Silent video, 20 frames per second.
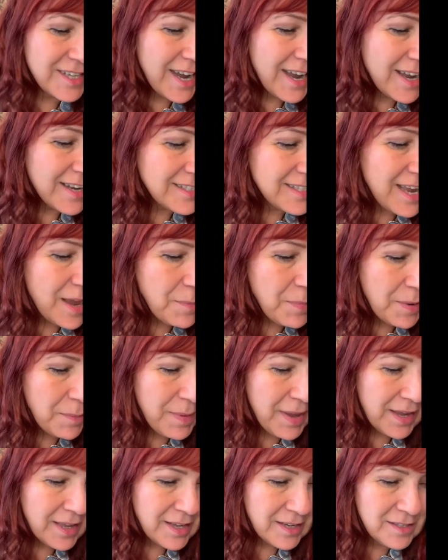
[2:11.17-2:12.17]
tapping
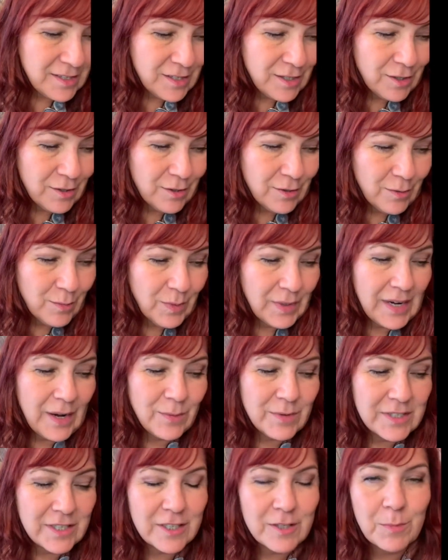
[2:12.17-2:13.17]
back into what I
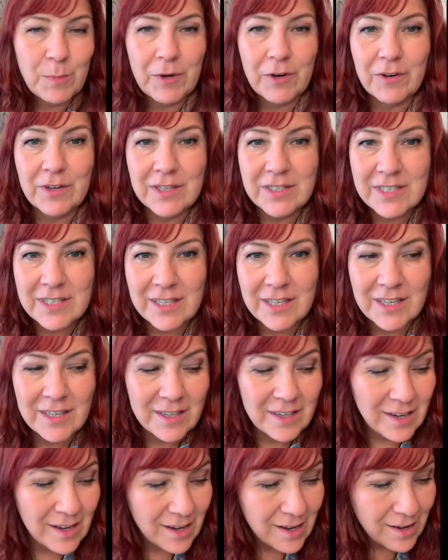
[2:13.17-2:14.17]
was
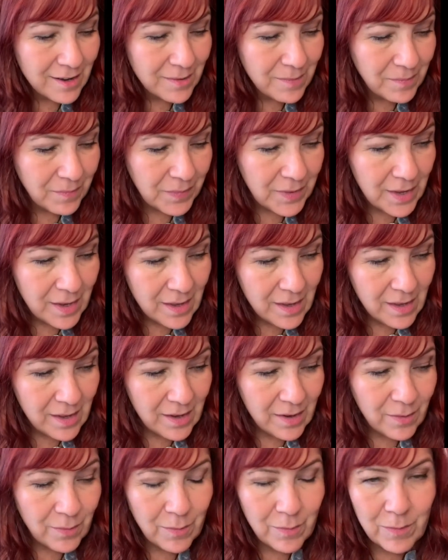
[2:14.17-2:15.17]
experiencing
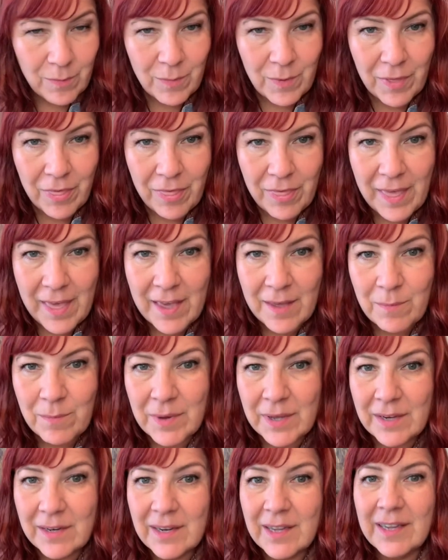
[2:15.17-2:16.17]
with that.
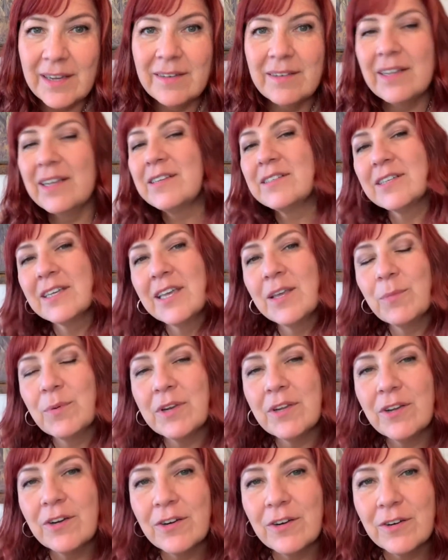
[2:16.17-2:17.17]
But I like to keep it
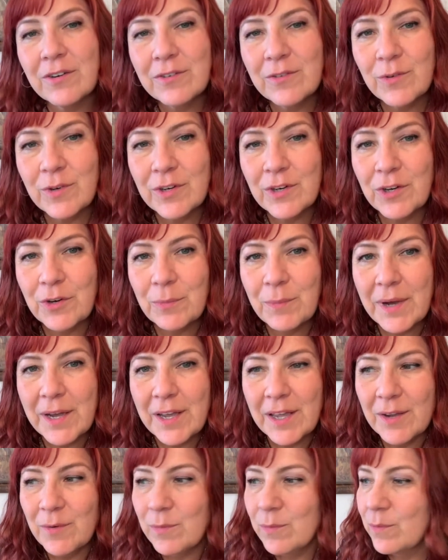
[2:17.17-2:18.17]
here or
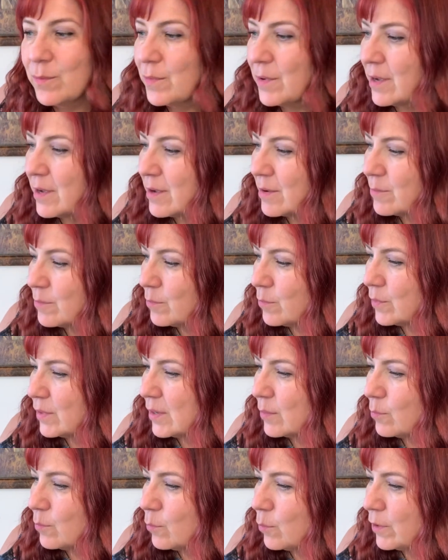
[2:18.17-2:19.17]
nearby when
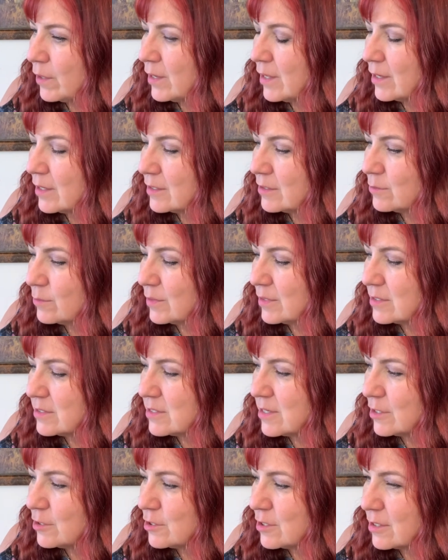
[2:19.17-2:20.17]
I'm working and doing a
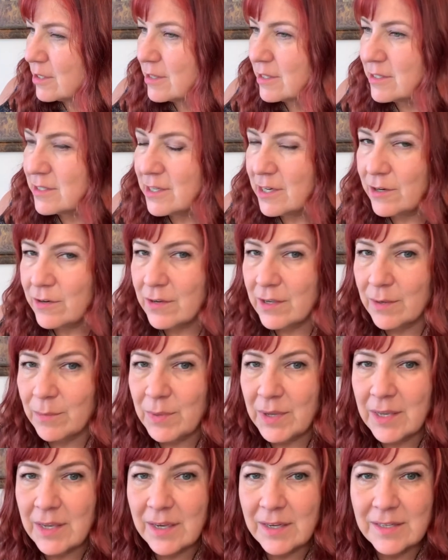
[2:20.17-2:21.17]
session in this area,
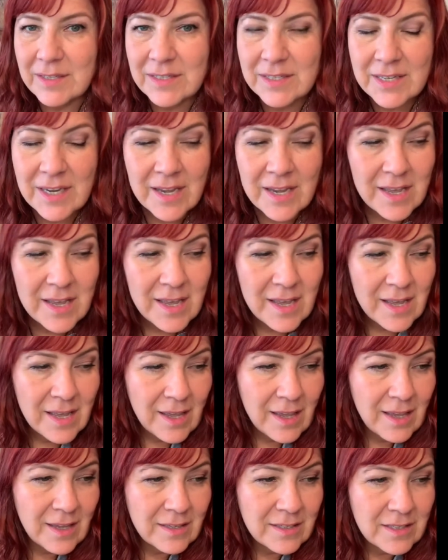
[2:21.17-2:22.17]
because
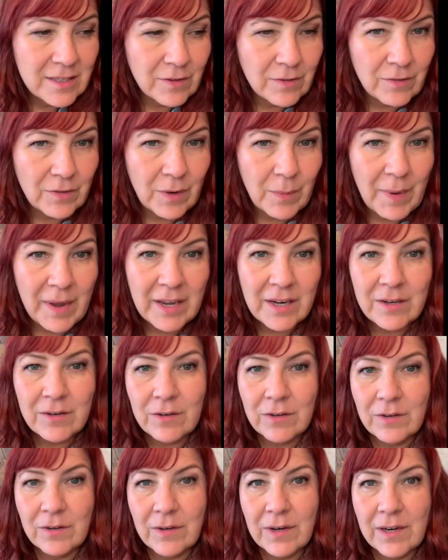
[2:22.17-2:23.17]
it's a
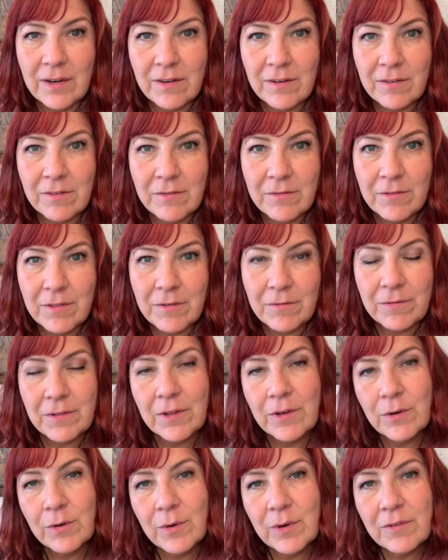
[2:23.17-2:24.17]
reminder of the
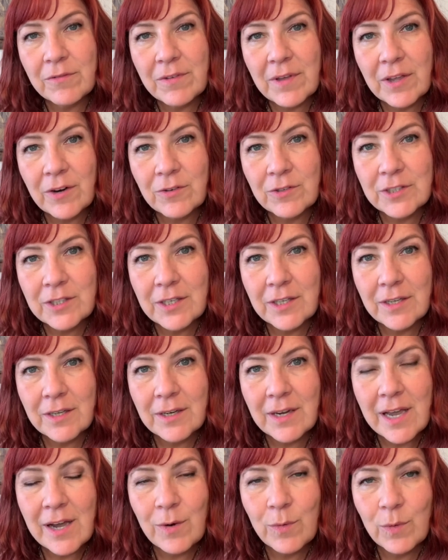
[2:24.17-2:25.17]
flow of energy
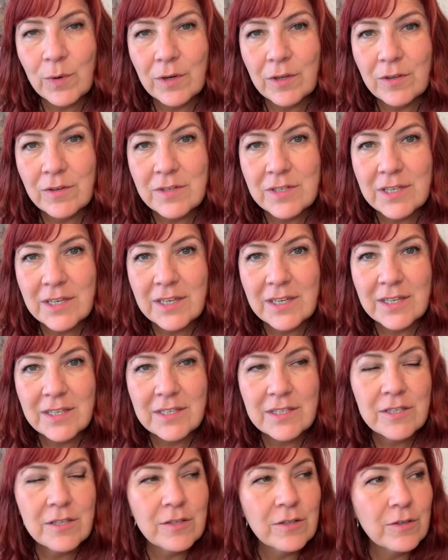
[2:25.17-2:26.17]
and how we're using it
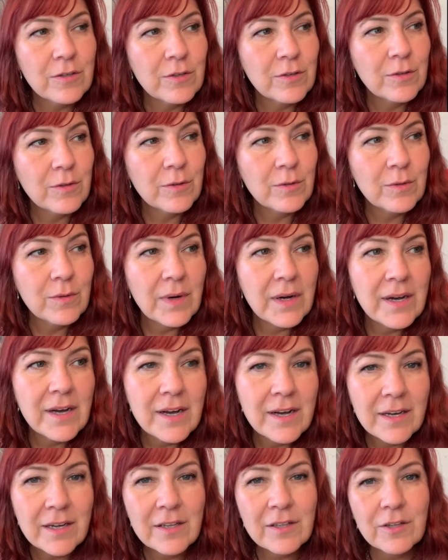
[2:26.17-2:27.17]
to
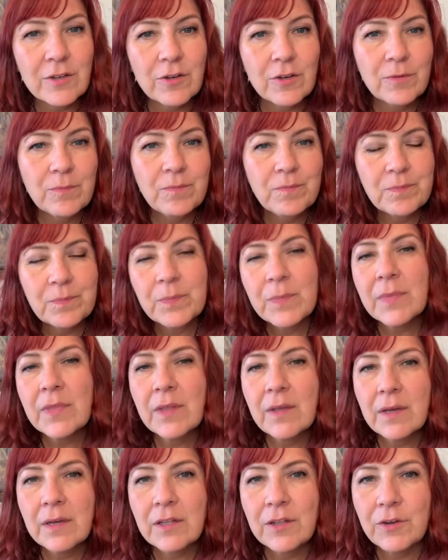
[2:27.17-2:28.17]
clear
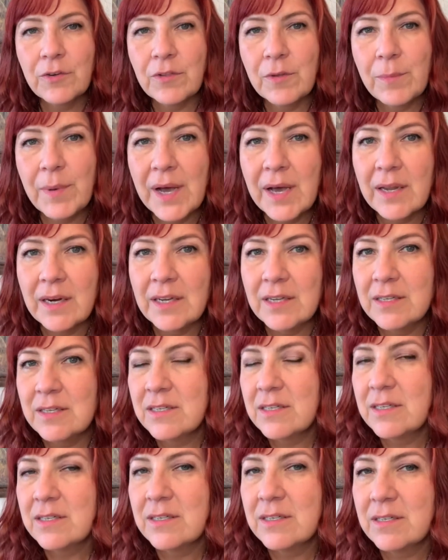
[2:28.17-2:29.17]
the
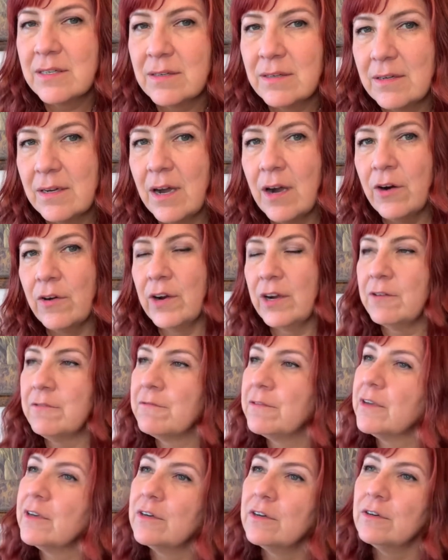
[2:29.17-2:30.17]
body's auric
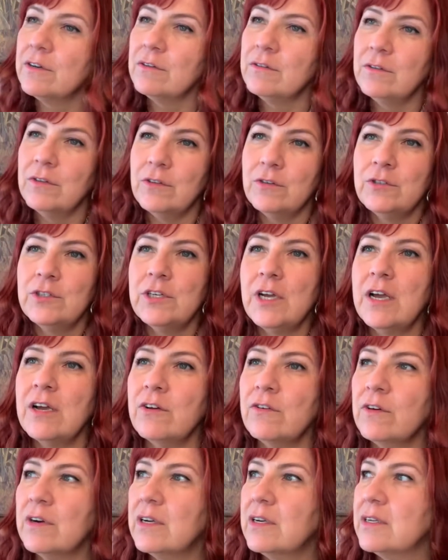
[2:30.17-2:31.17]
field, their
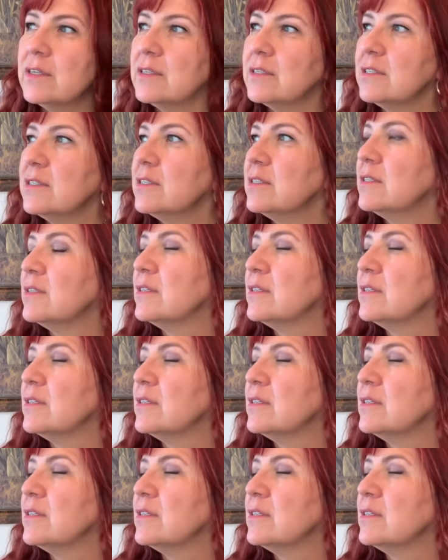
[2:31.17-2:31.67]
chakras,